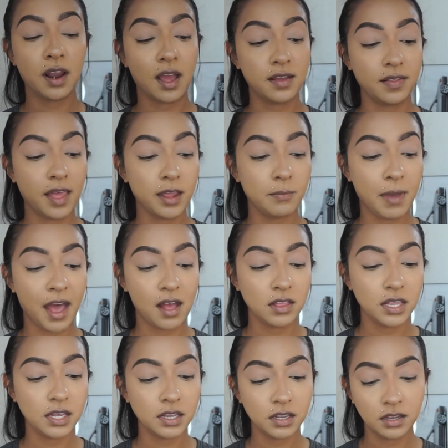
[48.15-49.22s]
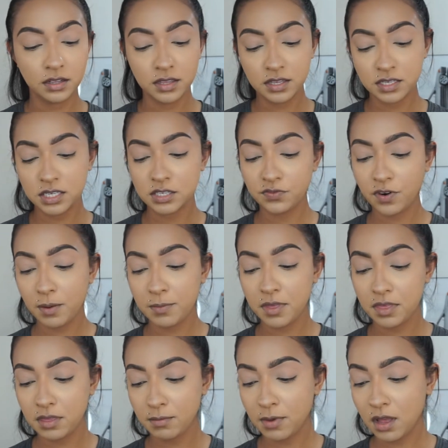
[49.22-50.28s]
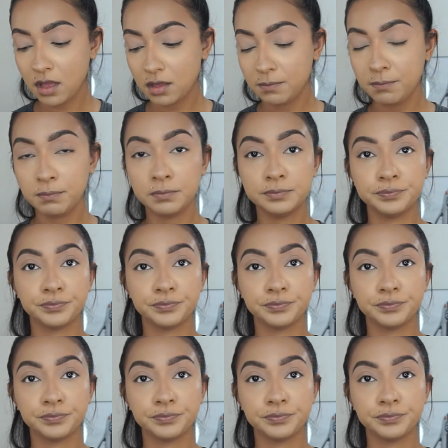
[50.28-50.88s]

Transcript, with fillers: highlight palette. This is from The Balm.